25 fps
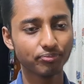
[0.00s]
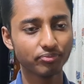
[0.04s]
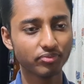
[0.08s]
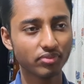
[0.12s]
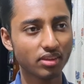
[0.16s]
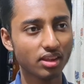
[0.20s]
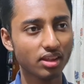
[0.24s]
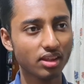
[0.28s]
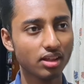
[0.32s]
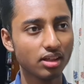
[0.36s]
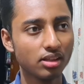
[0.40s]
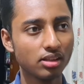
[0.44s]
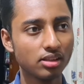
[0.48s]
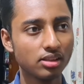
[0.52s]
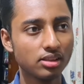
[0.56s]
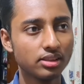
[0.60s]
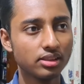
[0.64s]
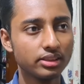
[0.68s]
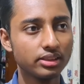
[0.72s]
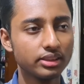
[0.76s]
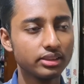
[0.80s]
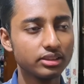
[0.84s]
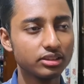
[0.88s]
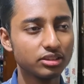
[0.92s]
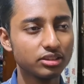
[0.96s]

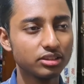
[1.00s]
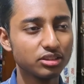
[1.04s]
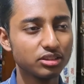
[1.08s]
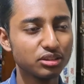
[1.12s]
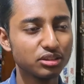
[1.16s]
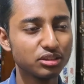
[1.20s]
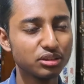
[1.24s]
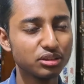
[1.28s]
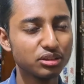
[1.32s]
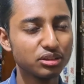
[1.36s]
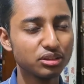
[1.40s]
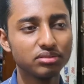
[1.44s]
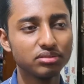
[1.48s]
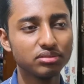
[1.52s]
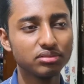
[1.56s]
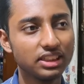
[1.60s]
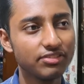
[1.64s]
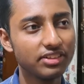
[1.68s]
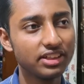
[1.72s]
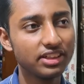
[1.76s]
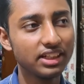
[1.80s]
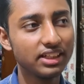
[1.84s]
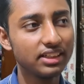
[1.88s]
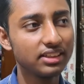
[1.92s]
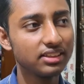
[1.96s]
I first like let's
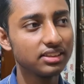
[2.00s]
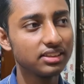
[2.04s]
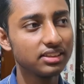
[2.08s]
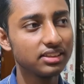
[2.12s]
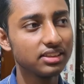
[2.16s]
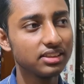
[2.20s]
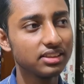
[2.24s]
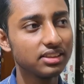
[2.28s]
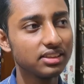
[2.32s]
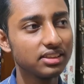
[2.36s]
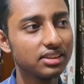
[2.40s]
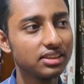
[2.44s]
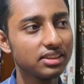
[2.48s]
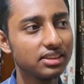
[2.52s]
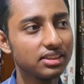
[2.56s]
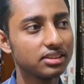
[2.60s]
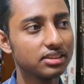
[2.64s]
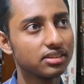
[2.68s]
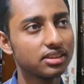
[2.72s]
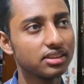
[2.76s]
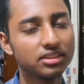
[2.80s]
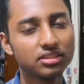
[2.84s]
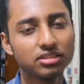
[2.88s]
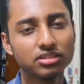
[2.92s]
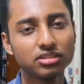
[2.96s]
talk about Pakistan.
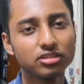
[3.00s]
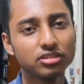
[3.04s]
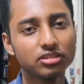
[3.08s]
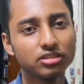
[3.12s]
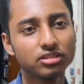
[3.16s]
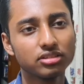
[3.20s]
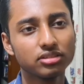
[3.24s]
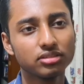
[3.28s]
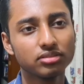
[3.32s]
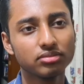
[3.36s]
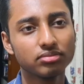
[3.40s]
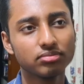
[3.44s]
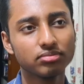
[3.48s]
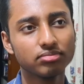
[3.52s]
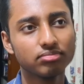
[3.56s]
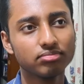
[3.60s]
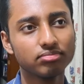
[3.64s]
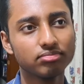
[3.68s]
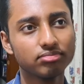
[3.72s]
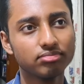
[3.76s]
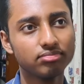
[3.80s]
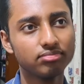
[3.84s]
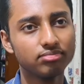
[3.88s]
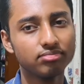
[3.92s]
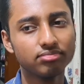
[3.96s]
In
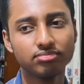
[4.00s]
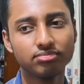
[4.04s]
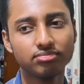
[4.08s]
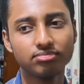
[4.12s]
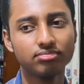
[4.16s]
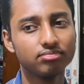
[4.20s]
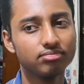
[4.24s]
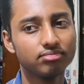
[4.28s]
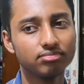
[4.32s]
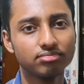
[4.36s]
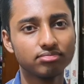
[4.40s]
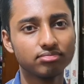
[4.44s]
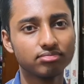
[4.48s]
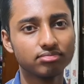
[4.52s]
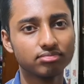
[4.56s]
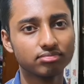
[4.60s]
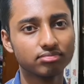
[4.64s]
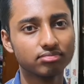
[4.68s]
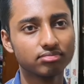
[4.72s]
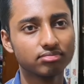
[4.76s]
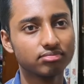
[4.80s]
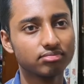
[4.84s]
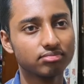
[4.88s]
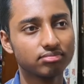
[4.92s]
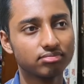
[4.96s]
Pakistan, they have multiple
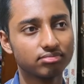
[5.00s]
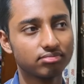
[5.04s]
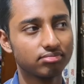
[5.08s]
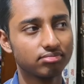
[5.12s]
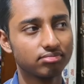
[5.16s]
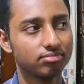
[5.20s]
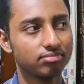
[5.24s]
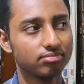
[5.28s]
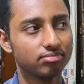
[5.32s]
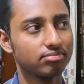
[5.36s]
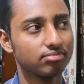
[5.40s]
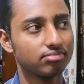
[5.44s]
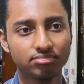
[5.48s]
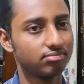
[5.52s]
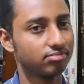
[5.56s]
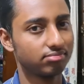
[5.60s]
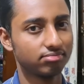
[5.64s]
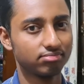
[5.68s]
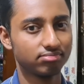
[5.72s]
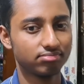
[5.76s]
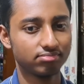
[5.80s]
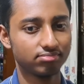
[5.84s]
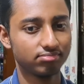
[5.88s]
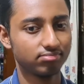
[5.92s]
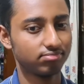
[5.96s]
boards,
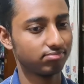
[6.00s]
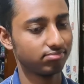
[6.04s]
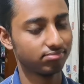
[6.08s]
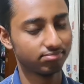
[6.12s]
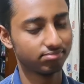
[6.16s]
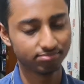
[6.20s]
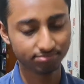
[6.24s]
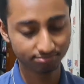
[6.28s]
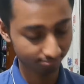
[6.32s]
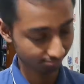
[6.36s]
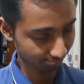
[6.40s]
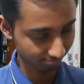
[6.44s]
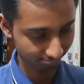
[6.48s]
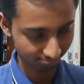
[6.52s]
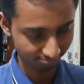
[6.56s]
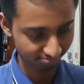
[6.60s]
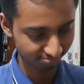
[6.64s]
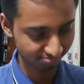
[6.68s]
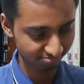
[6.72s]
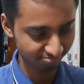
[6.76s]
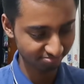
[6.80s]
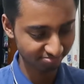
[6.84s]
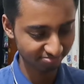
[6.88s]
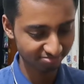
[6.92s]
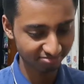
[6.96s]
so
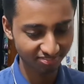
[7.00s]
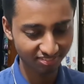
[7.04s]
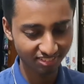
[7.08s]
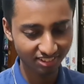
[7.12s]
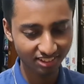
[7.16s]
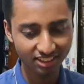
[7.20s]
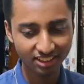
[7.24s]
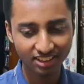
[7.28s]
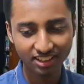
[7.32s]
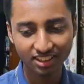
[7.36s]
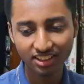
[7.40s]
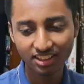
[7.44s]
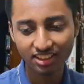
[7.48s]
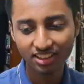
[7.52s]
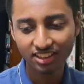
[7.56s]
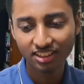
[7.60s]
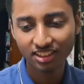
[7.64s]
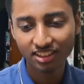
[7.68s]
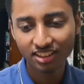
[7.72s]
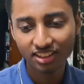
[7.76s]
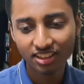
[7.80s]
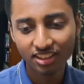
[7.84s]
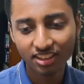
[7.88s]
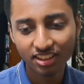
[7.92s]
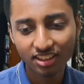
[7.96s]
they can just
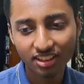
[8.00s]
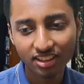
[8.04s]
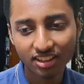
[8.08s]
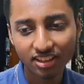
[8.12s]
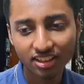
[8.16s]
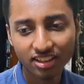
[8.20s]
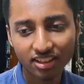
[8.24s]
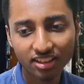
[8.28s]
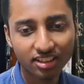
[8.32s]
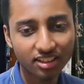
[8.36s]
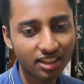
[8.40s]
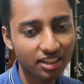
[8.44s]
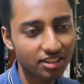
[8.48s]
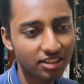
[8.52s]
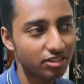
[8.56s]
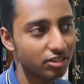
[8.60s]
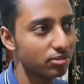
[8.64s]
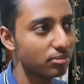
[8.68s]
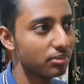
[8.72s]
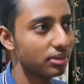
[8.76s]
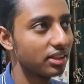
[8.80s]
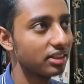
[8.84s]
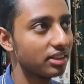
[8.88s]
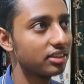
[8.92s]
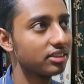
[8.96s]

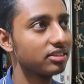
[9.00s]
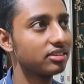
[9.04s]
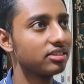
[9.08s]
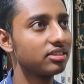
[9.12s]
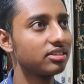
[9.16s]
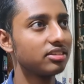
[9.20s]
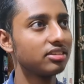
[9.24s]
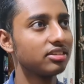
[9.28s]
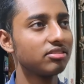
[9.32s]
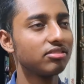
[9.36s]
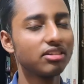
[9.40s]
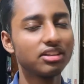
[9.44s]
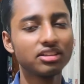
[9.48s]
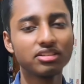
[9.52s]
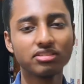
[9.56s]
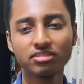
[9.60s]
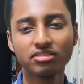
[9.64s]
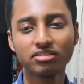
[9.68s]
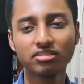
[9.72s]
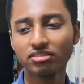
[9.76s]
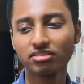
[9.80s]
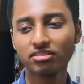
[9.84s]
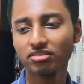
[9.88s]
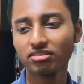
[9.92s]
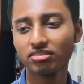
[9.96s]
give exams
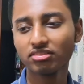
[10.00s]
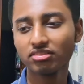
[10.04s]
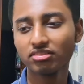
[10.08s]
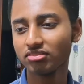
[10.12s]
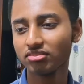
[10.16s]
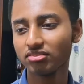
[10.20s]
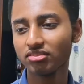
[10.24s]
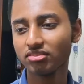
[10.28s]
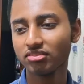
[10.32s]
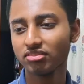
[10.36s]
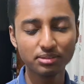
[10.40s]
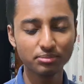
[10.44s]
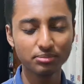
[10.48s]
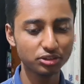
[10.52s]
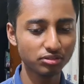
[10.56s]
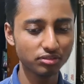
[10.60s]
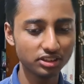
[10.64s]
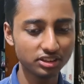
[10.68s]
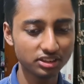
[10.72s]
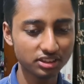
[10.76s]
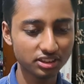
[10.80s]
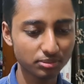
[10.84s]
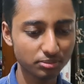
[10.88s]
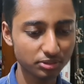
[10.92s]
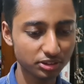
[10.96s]
on other boards. Like, why
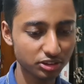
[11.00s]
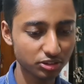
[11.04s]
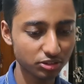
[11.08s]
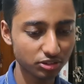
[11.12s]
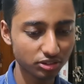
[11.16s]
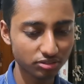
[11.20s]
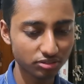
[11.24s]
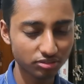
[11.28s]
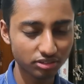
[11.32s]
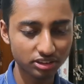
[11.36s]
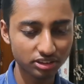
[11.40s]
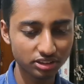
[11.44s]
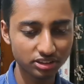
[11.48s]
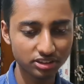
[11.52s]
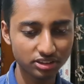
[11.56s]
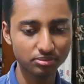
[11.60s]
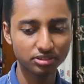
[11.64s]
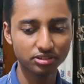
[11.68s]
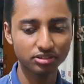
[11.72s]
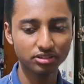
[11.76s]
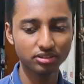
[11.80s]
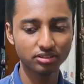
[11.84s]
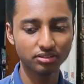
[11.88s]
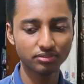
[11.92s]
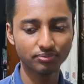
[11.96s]
would they choose
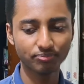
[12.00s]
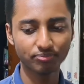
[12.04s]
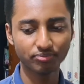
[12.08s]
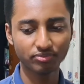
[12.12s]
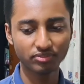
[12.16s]
Cambridge?